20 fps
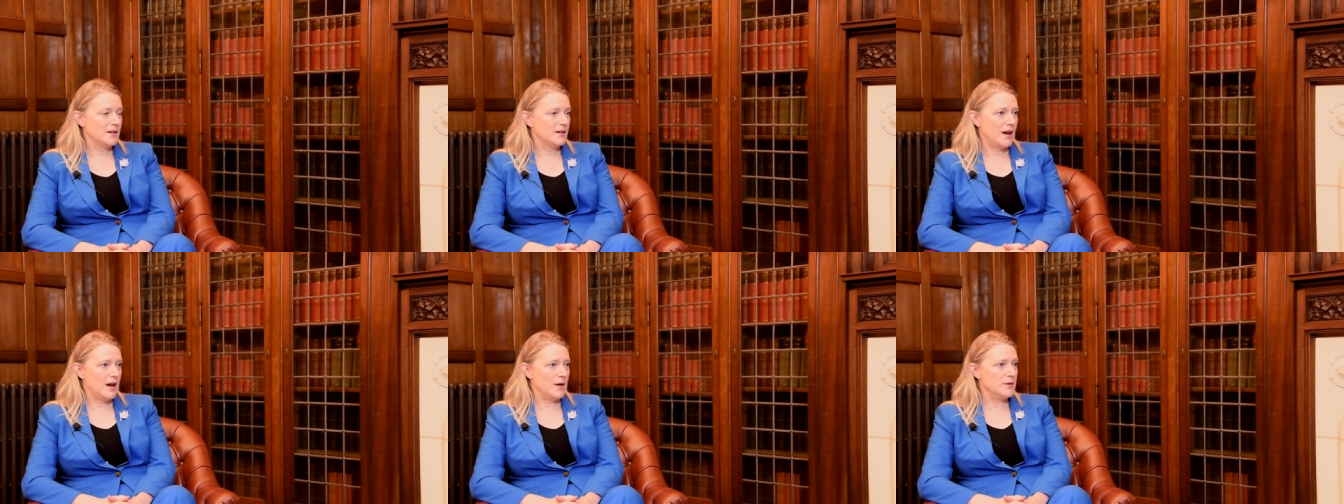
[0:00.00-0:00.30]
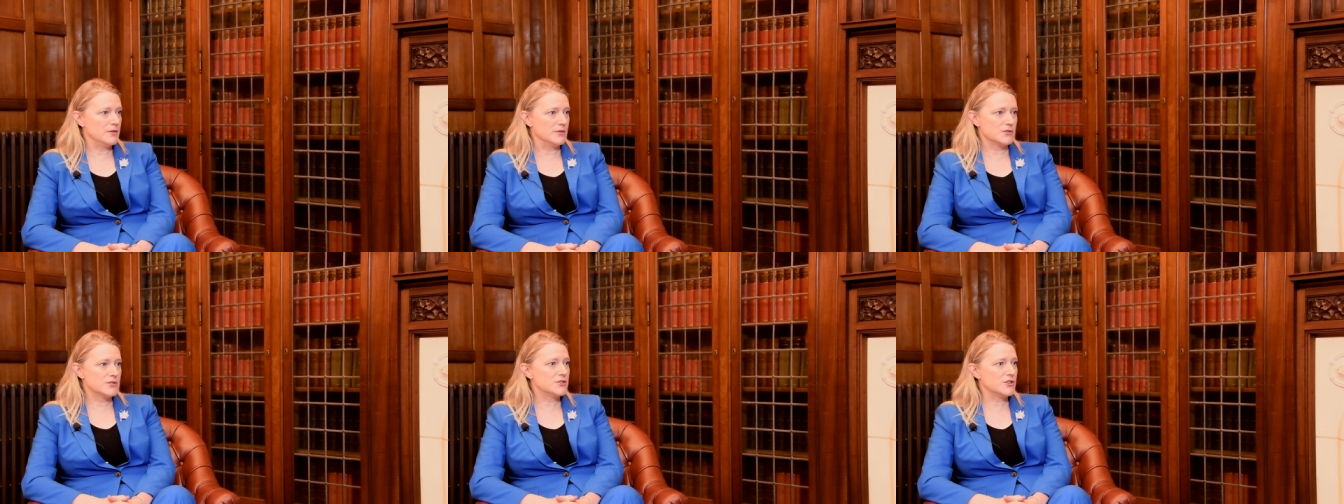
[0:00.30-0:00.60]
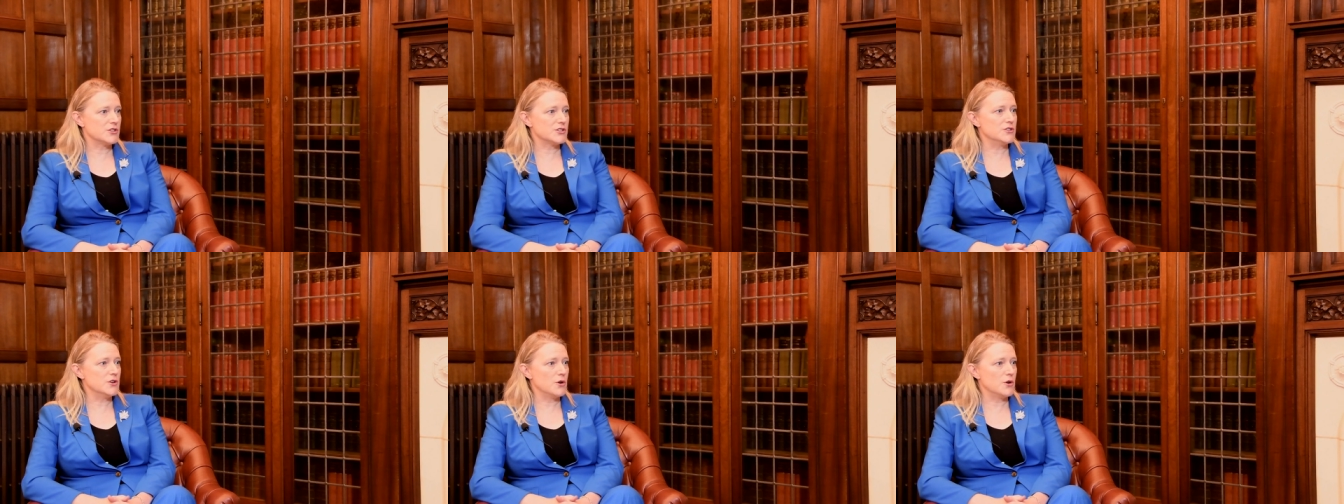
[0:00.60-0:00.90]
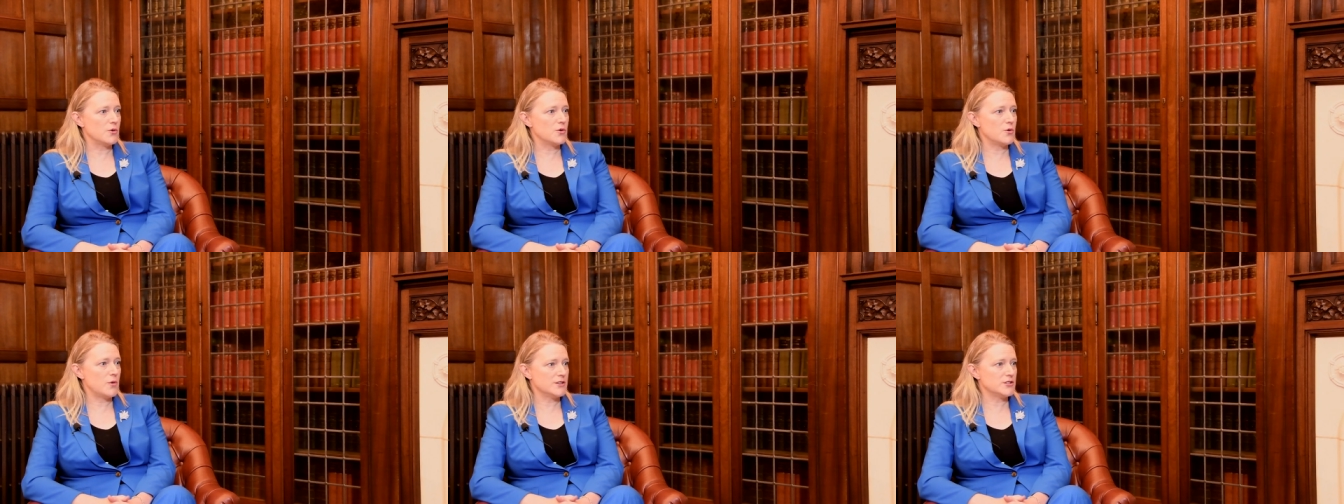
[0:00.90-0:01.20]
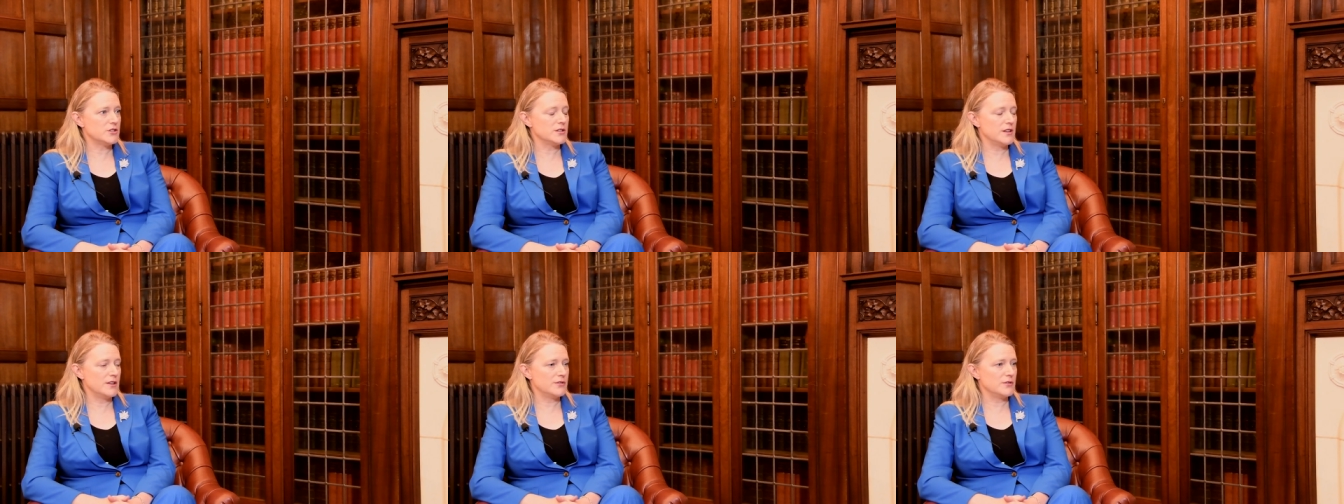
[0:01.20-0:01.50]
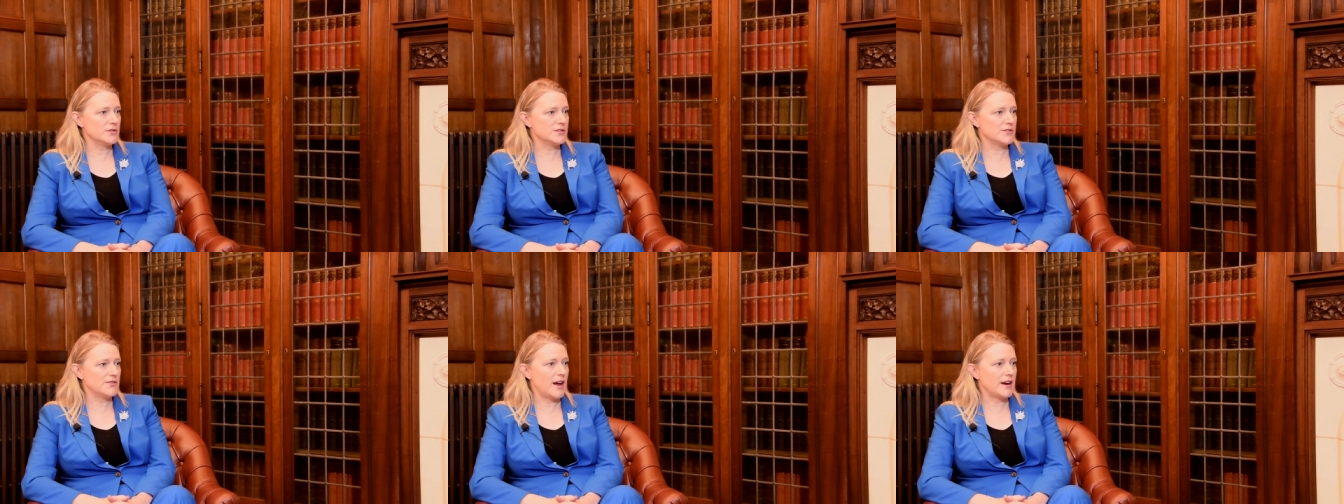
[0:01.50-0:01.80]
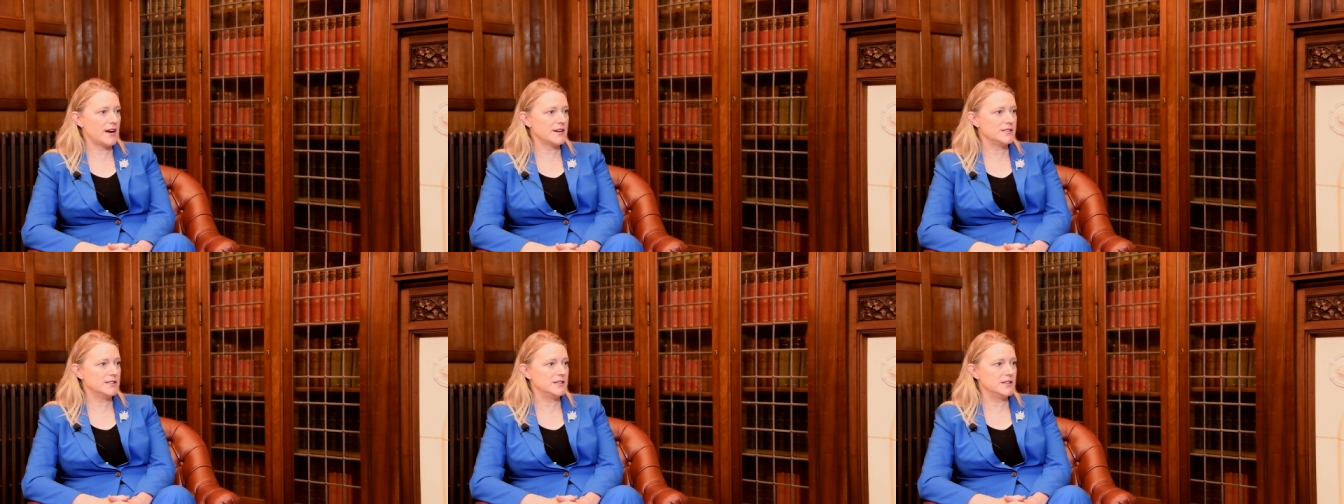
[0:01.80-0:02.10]
I mean, there's just no question that there's
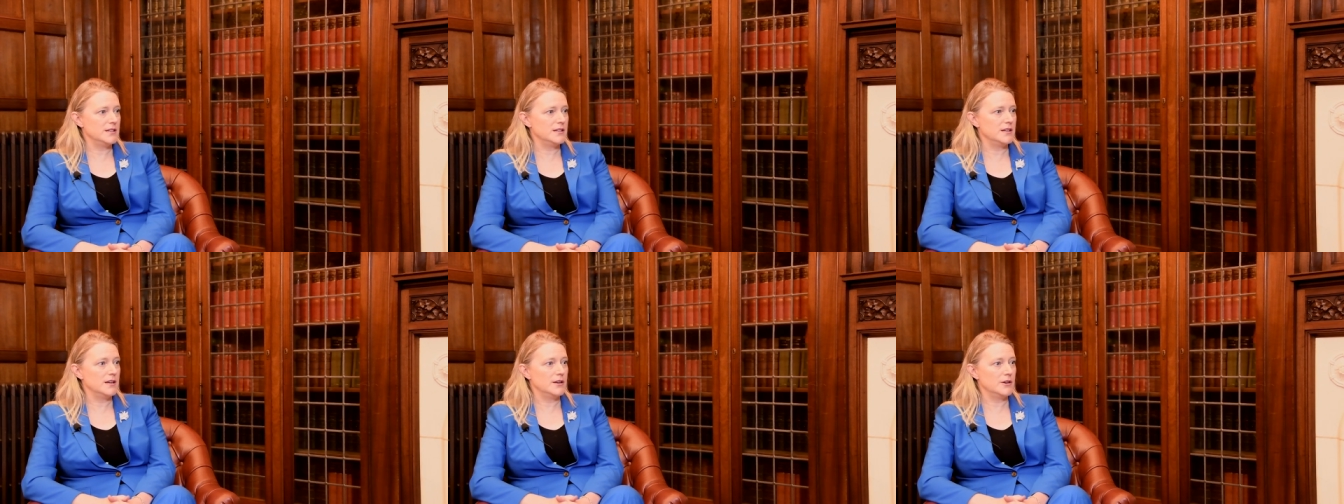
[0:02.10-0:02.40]
vaccine